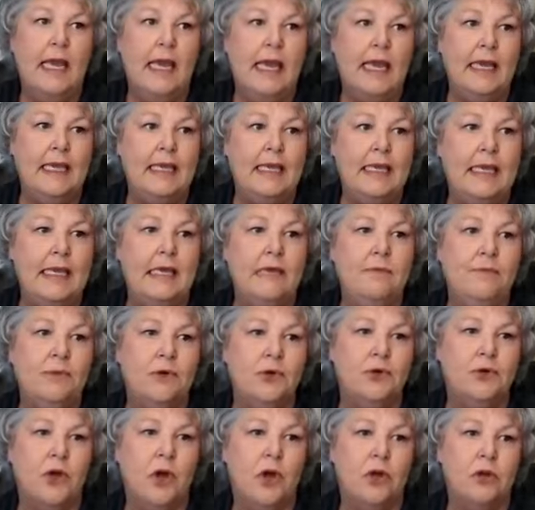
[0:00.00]
and keep
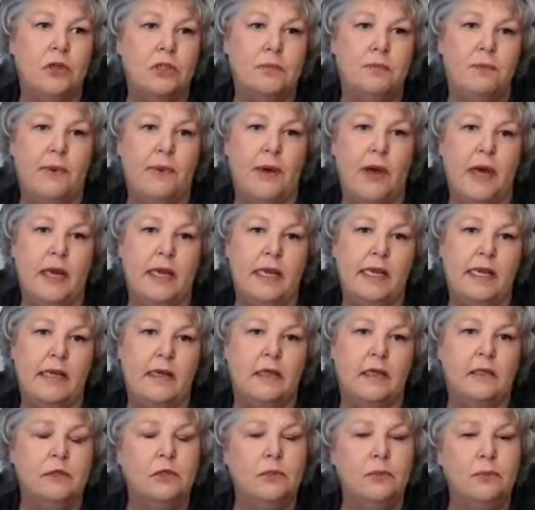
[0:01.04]
your dog's body
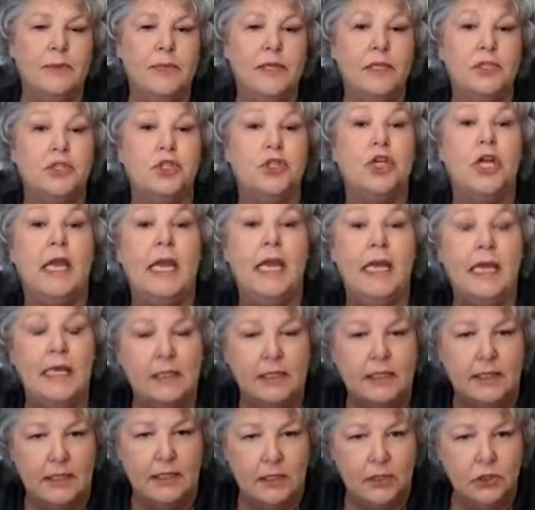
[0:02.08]
a little bit
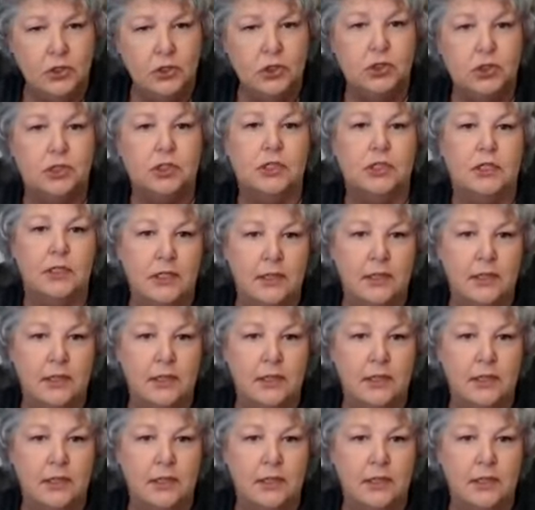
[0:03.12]
challenged